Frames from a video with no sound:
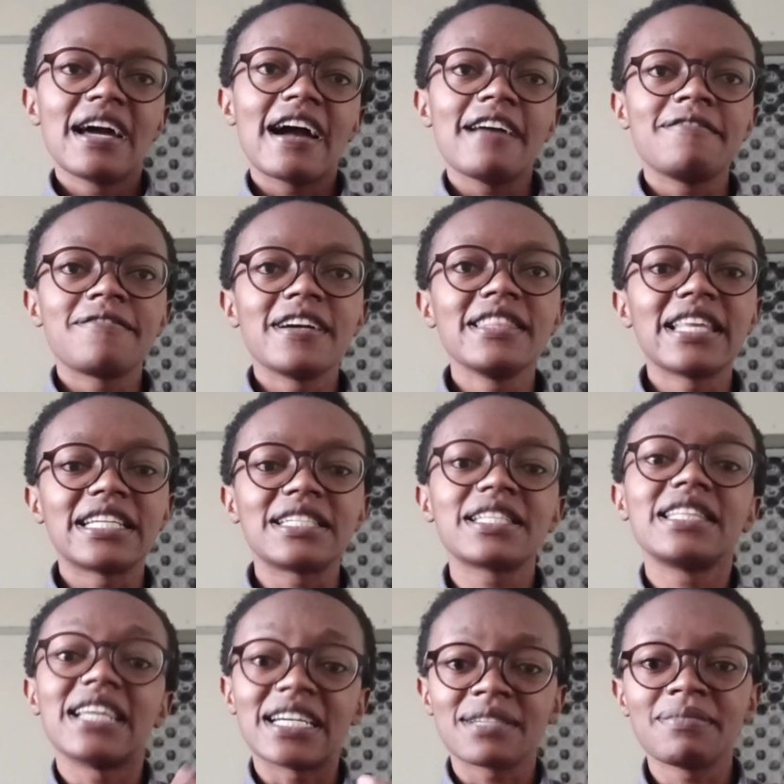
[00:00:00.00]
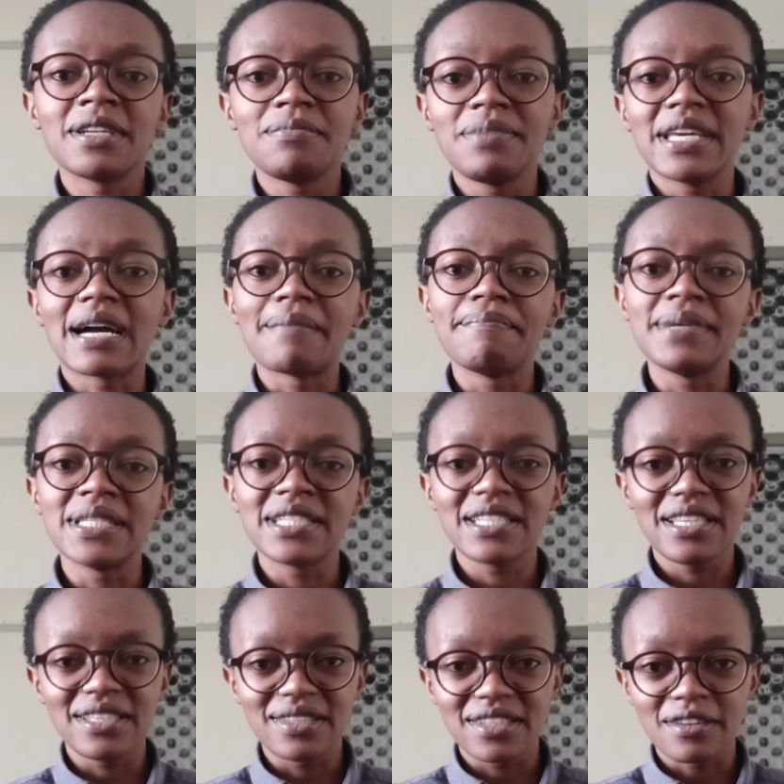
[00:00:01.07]
I find that might be a bit
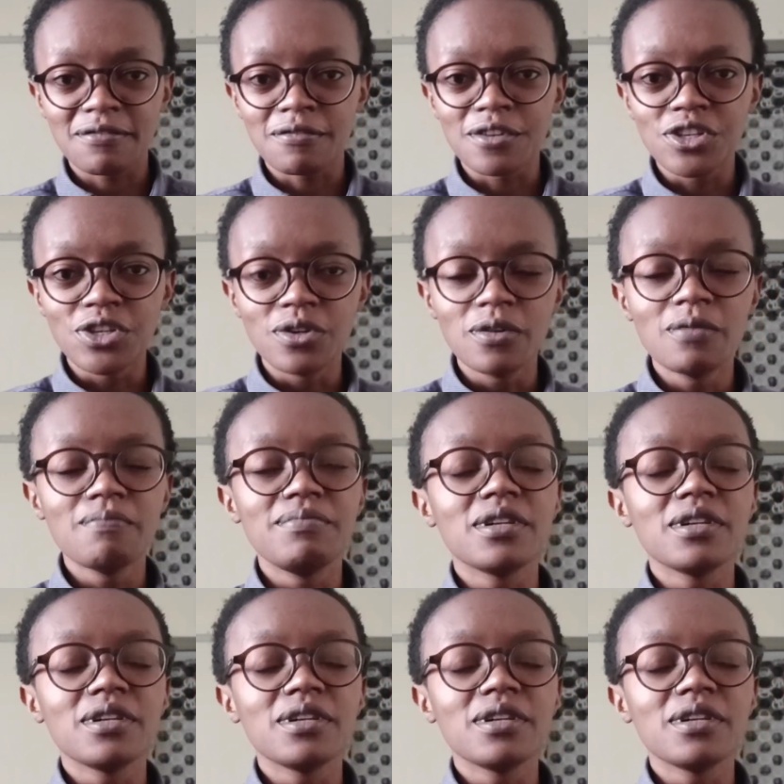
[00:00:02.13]
easier for you,